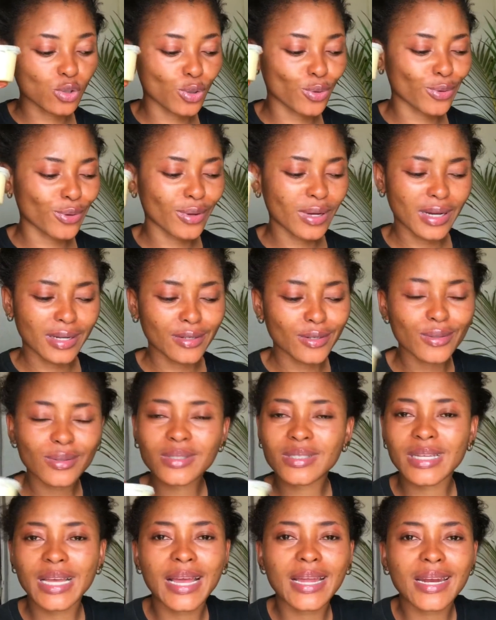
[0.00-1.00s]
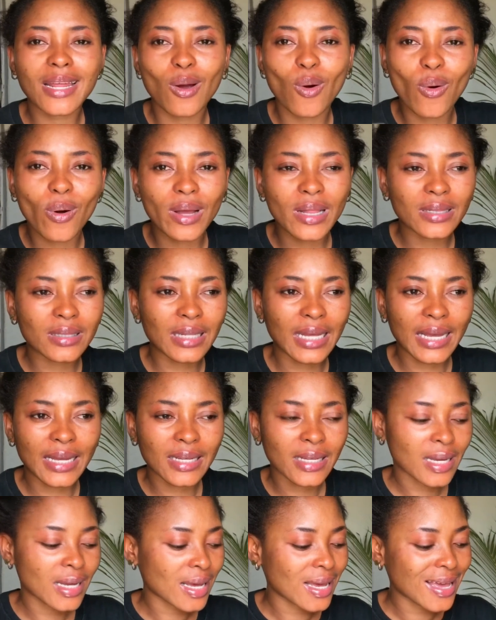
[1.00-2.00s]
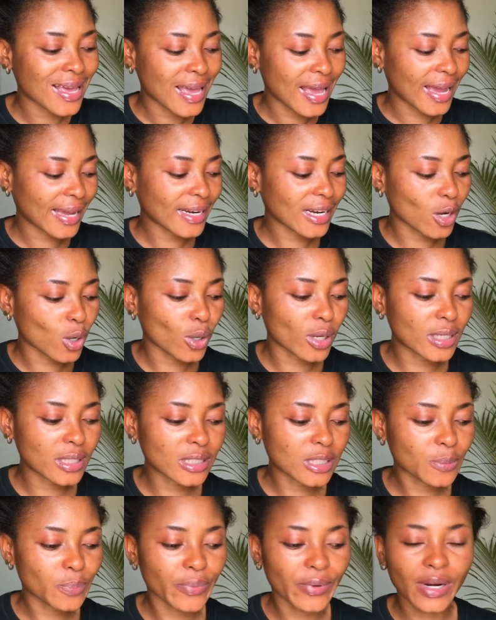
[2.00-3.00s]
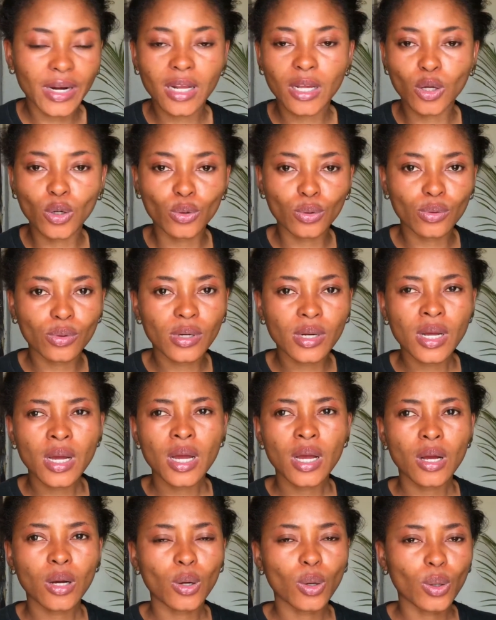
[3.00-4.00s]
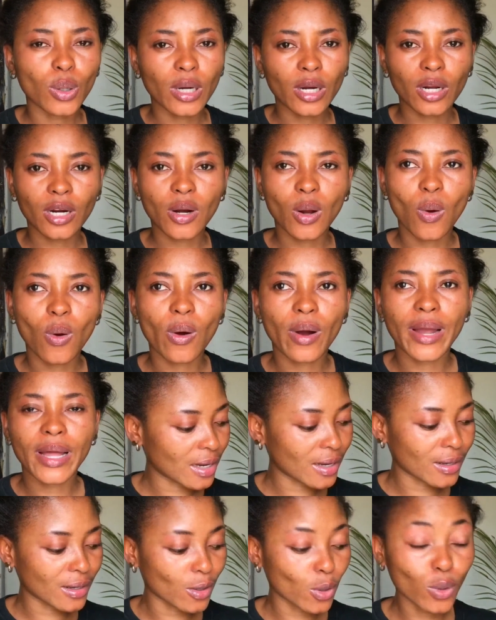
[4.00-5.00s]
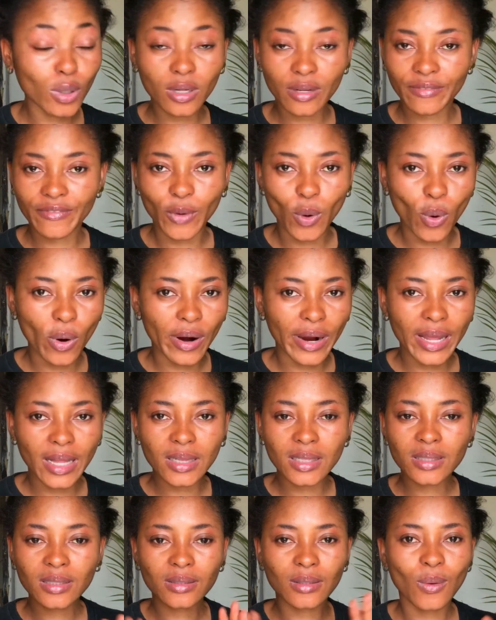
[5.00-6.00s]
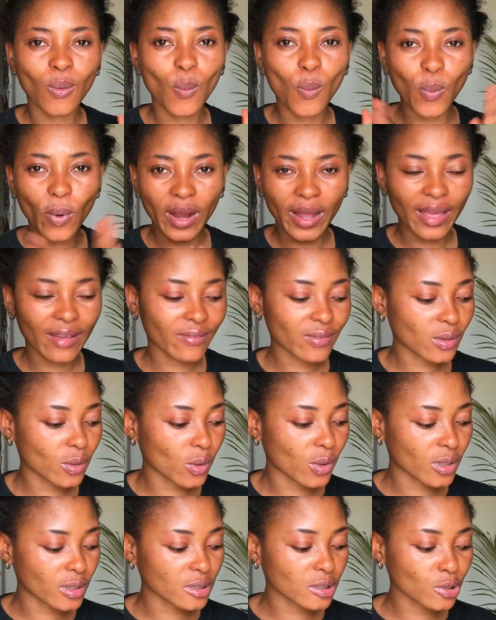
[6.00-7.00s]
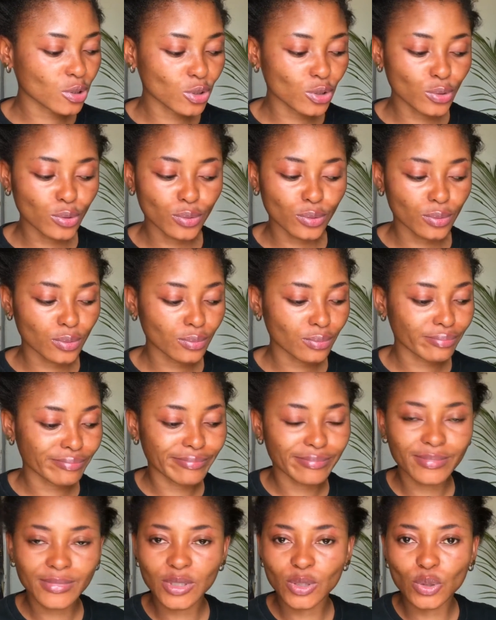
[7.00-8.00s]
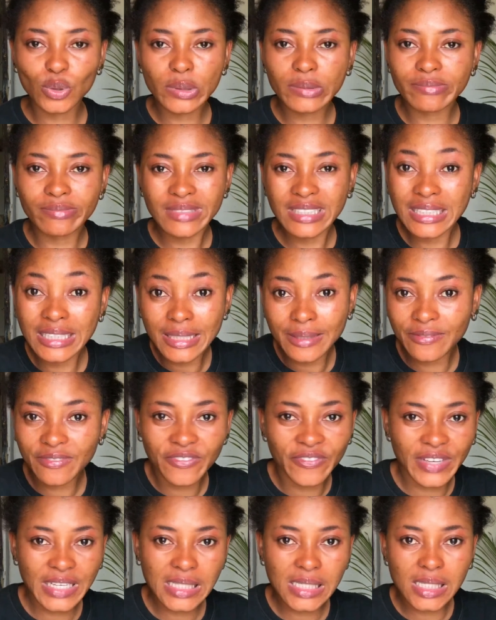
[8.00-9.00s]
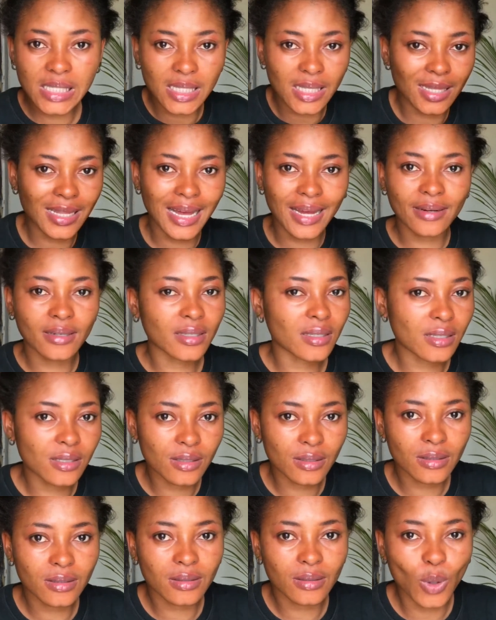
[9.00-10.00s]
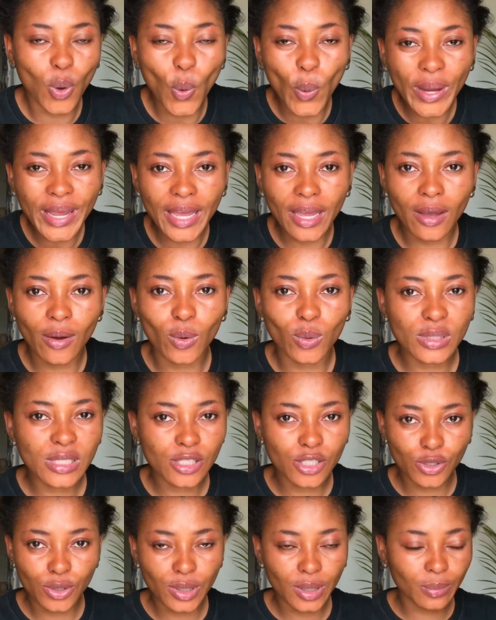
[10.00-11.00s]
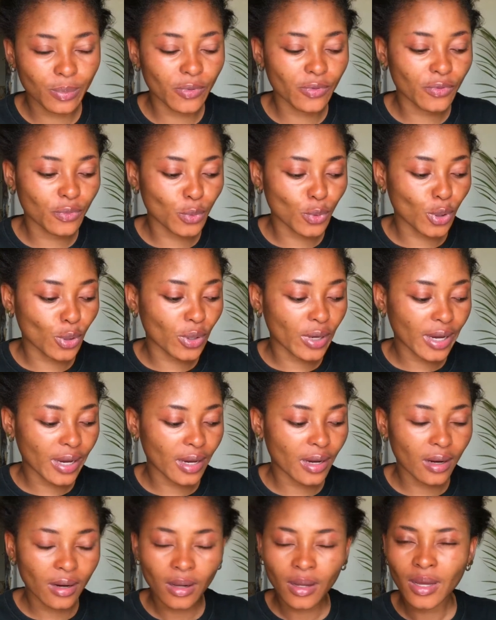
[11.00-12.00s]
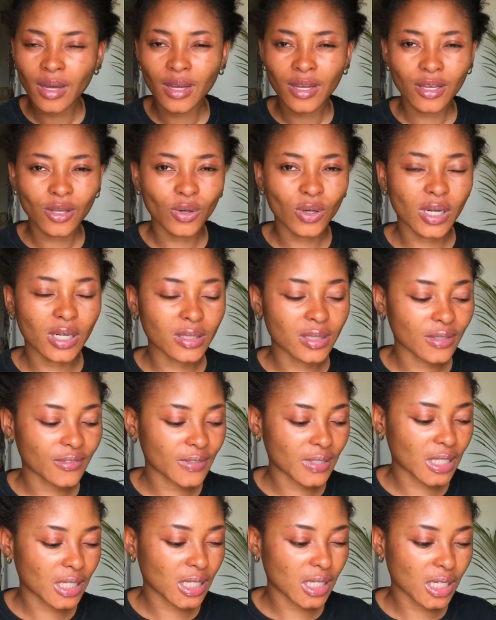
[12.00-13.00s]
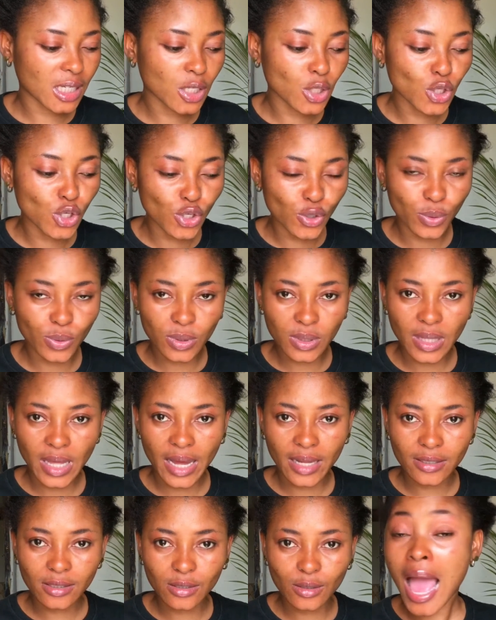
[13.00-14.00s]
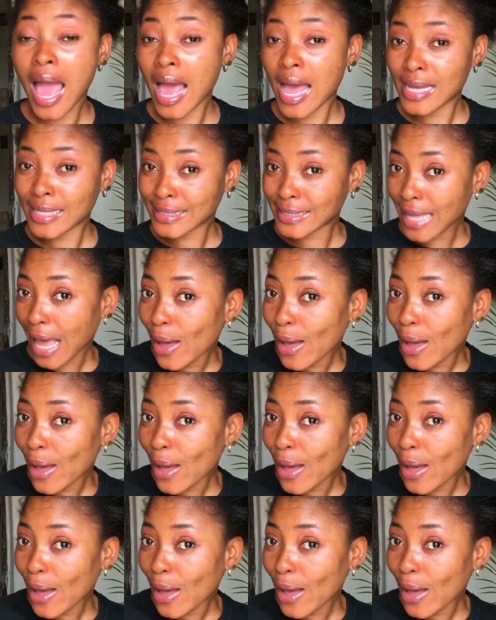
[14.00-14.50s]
you can use any oil, like any oil is pretty good. Coconut oil, olive oil, whatever oil you deem fit that is okay or suitable for your hair, you can definitely use that. So